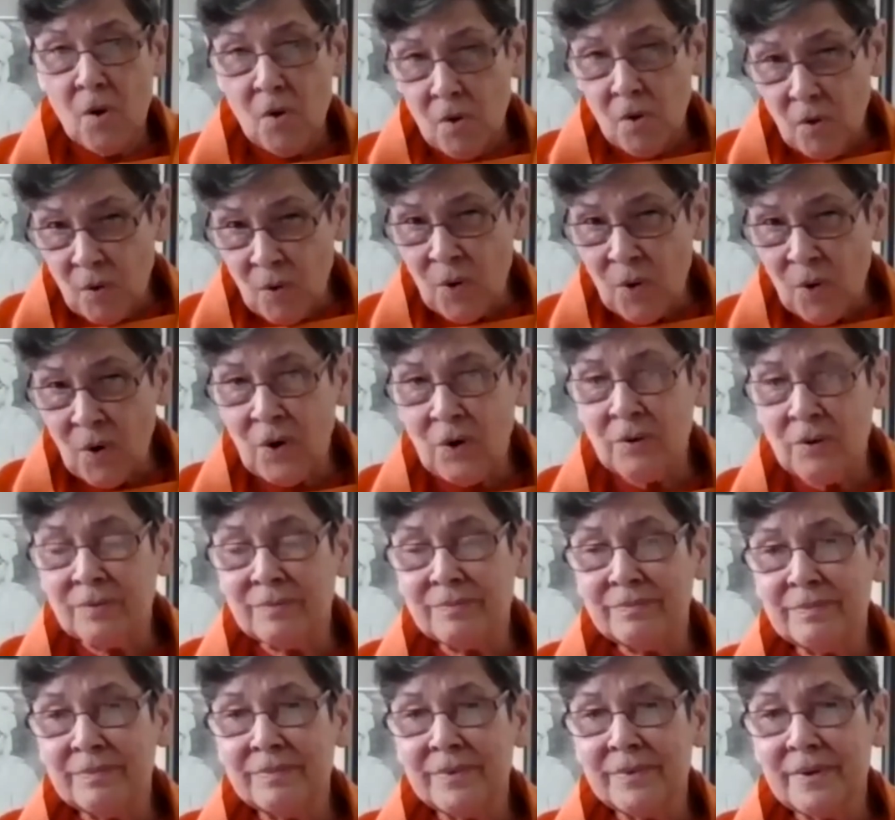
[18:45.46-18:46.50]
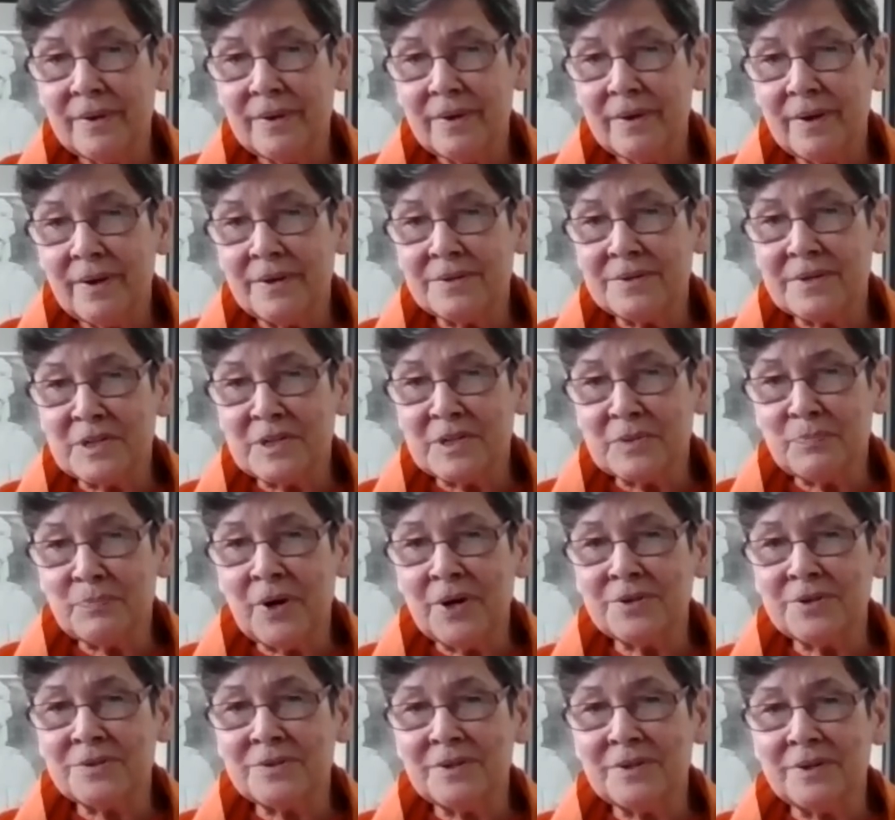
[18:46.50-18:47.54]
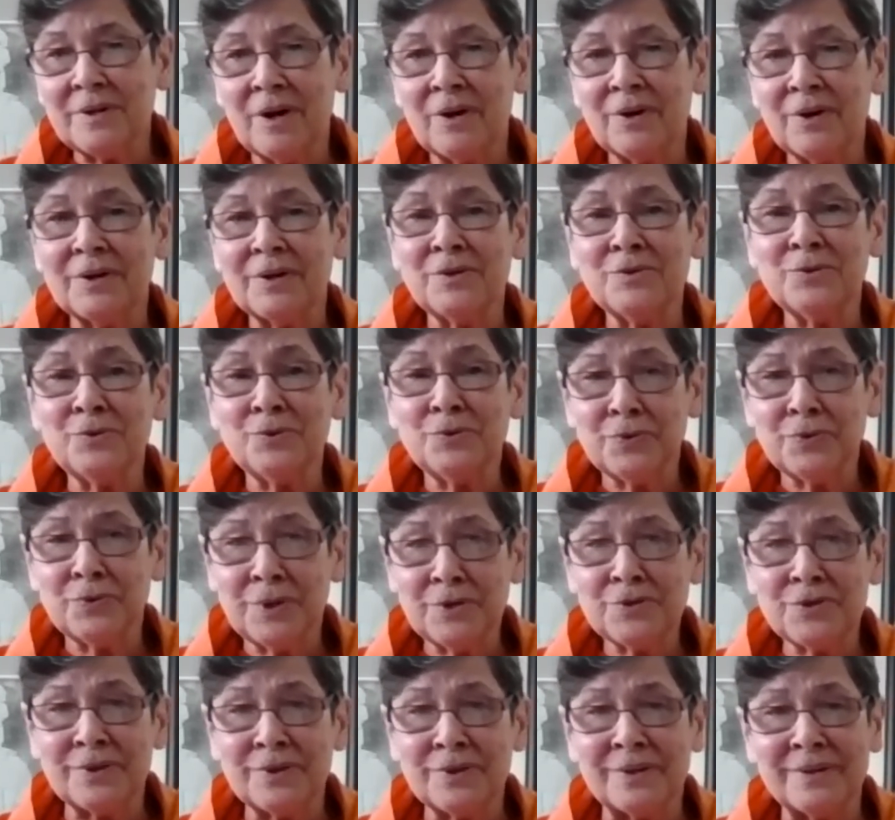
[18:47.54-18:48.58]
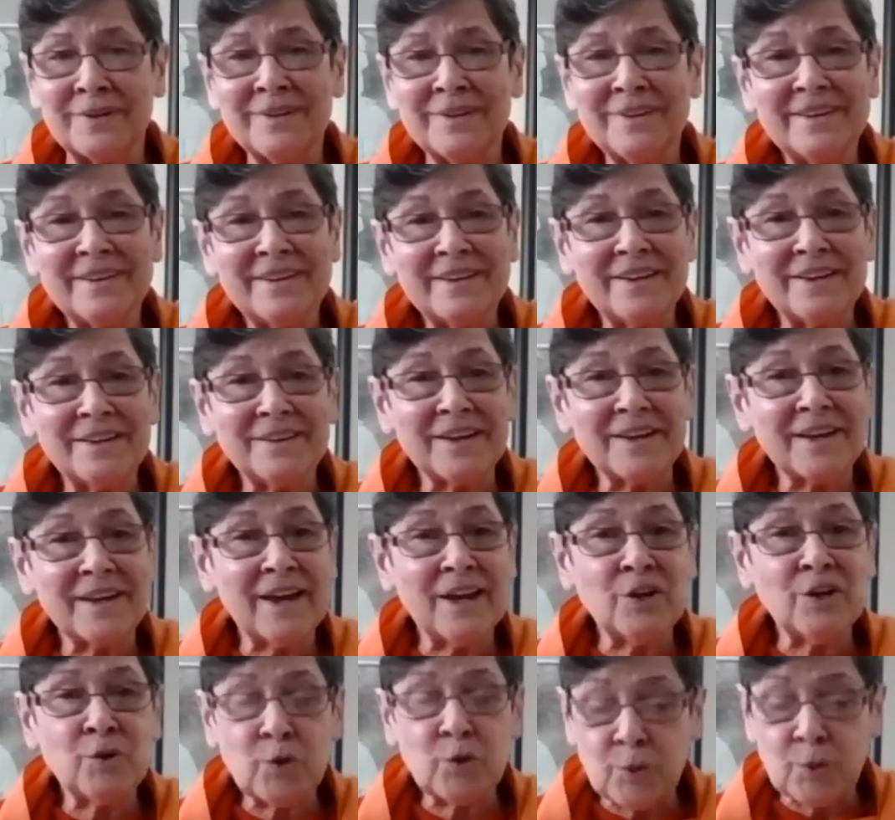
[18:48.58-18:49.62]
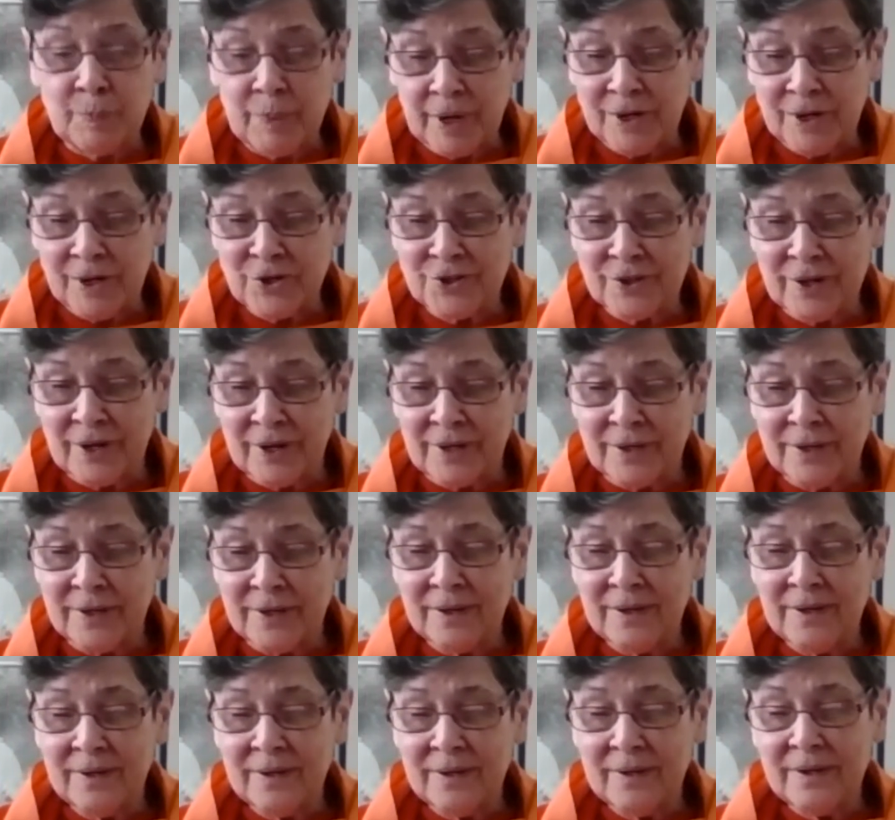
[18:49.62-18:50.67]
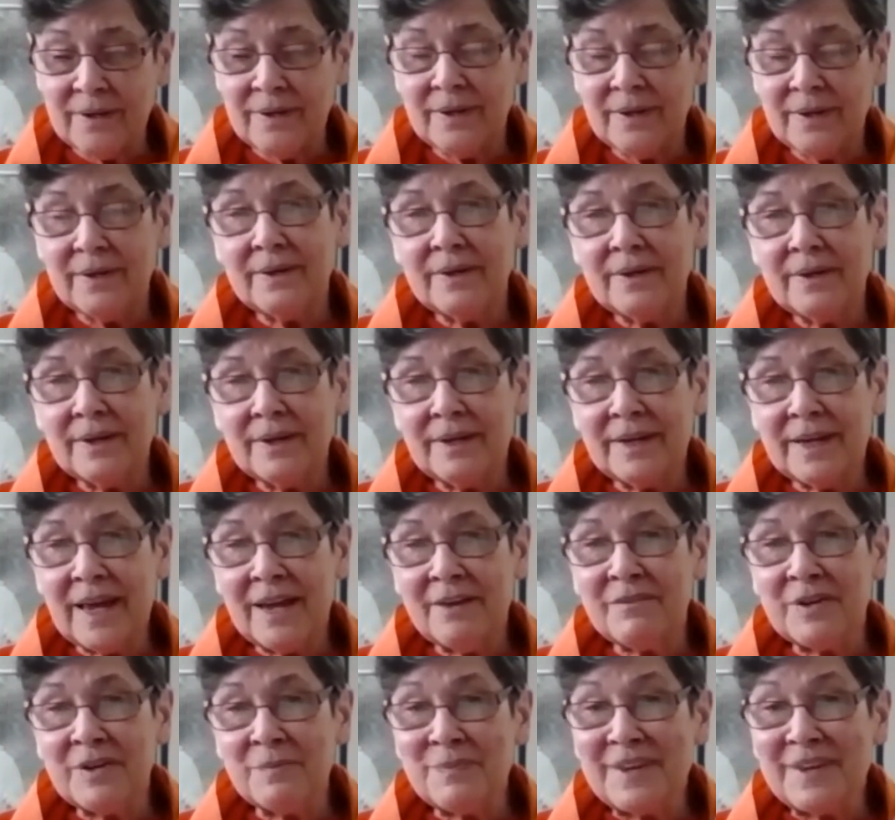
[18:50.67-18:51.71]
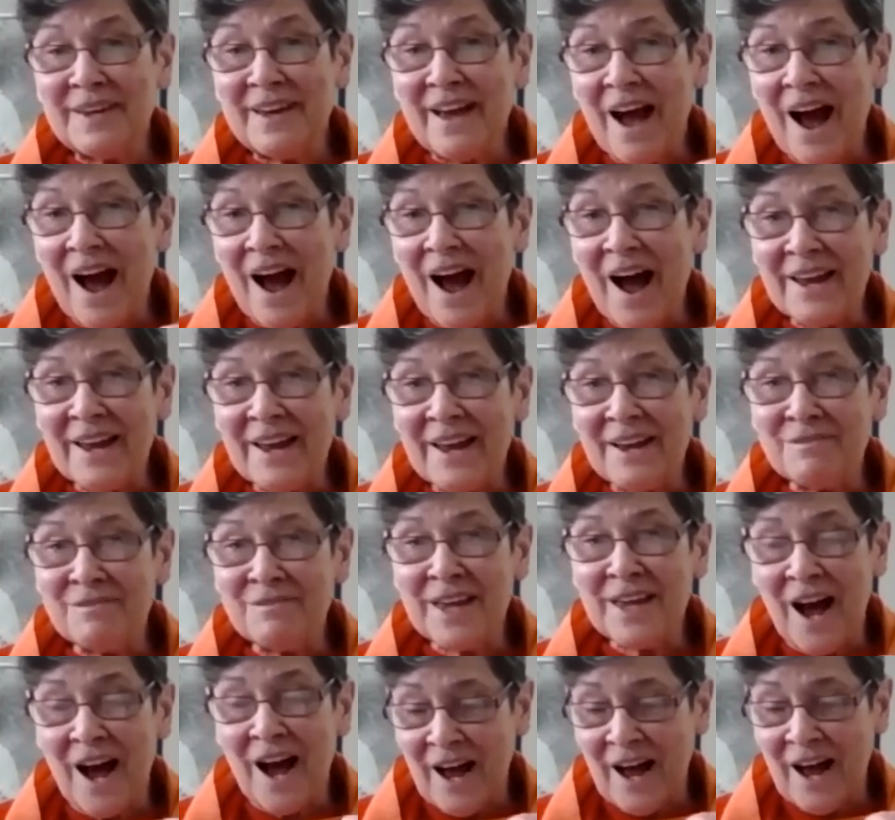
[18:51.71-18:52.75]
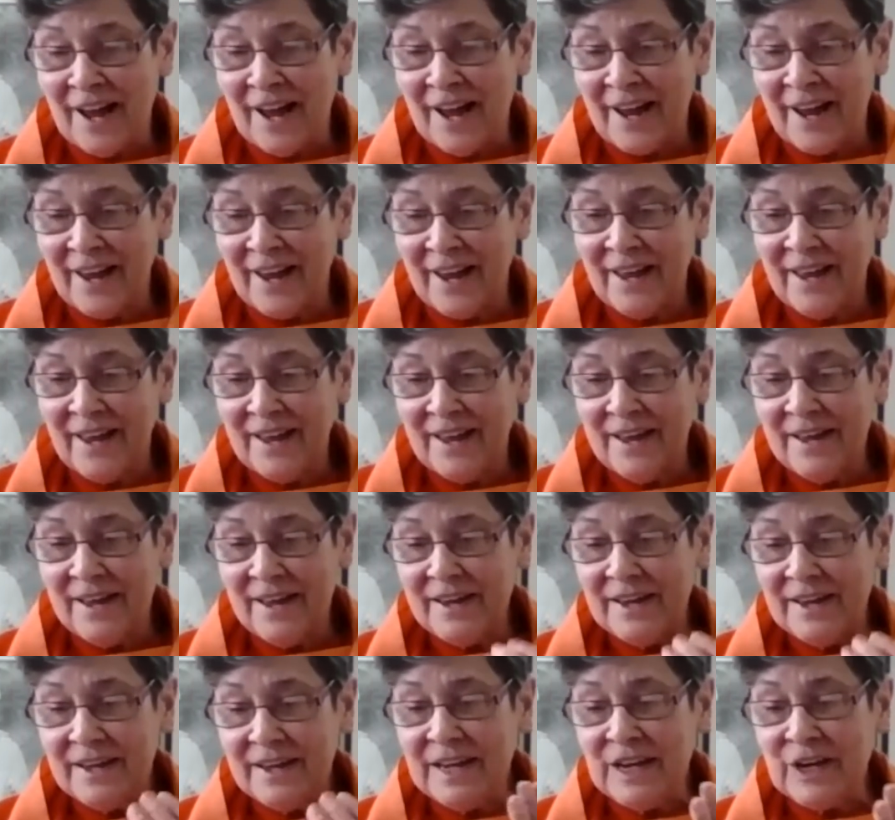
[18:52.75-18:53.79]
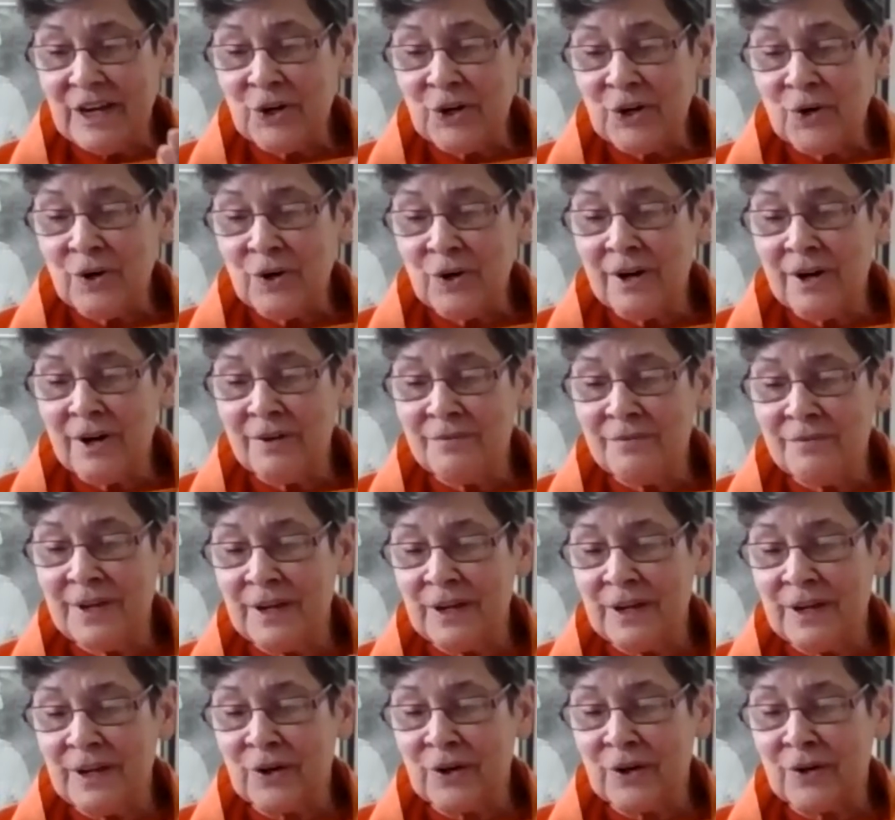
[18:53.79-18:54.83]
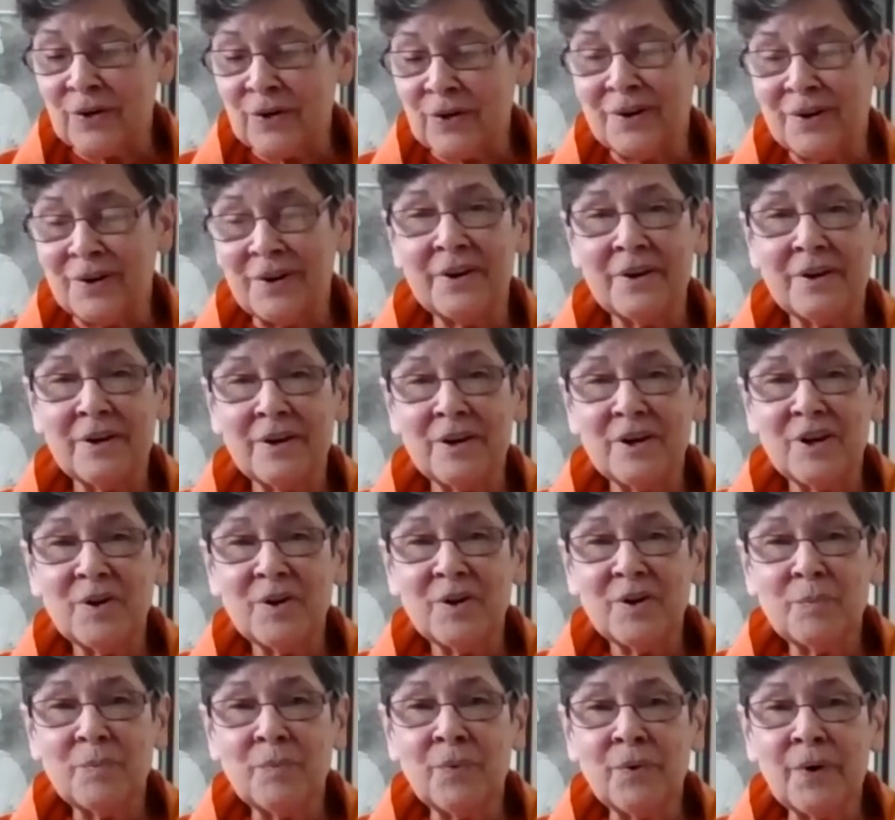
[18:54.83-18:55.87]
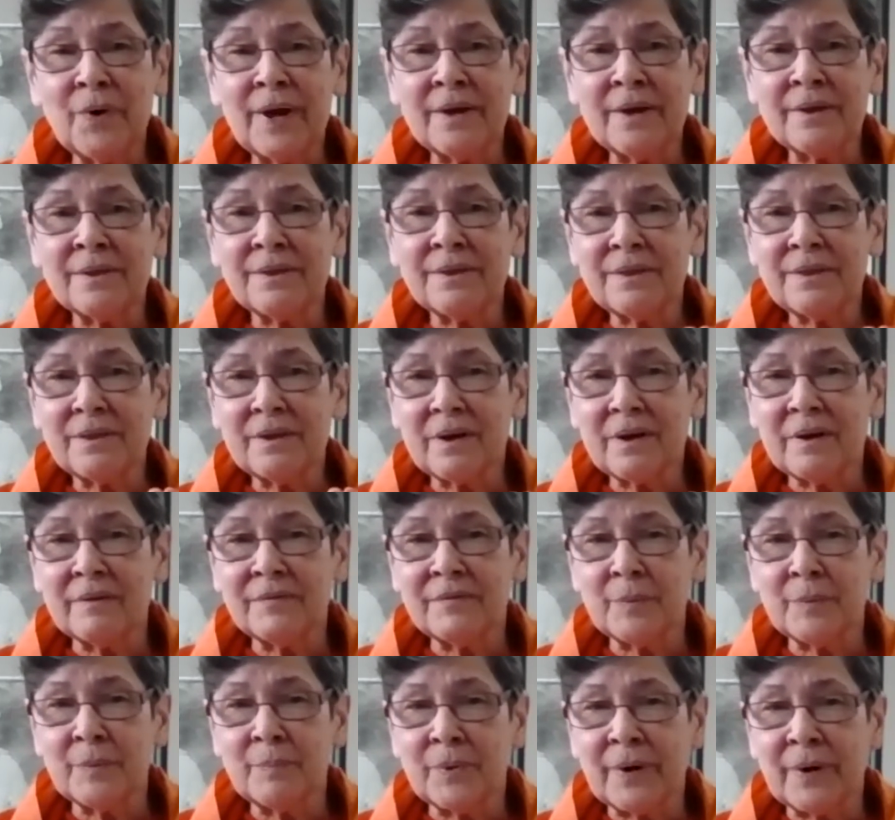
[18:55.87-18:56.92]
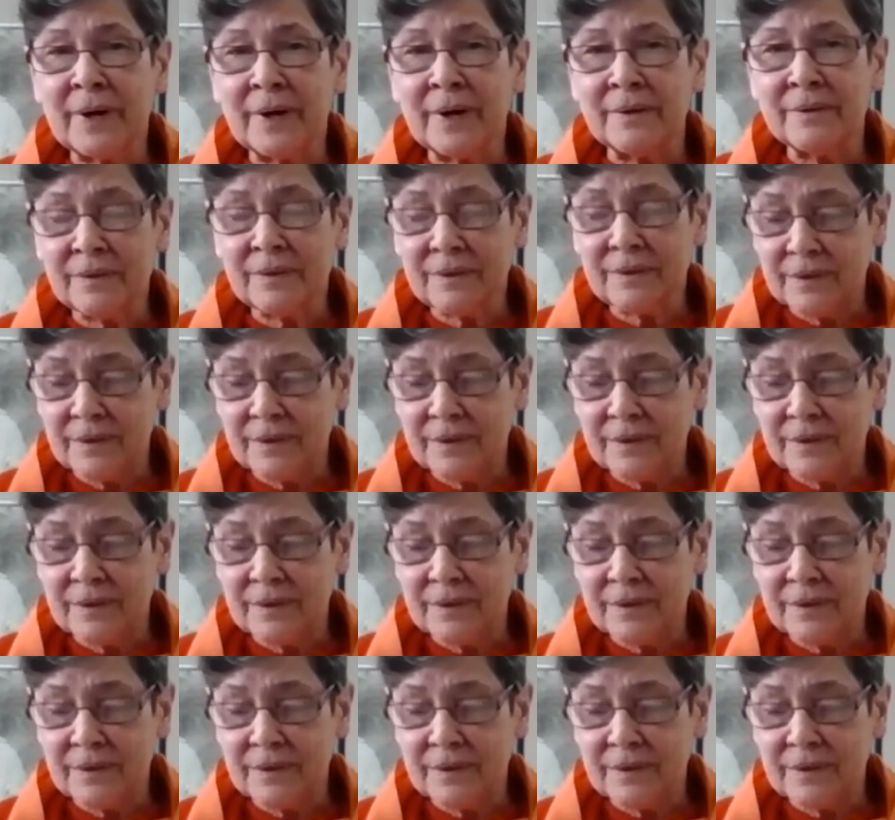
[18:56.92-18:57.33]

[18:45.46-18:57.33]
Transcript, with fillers: Or, as expressed in our Hindu tradition, in the Kena Upanishad, He gave him the eye of the eye, ear of the ear, breath of the breath.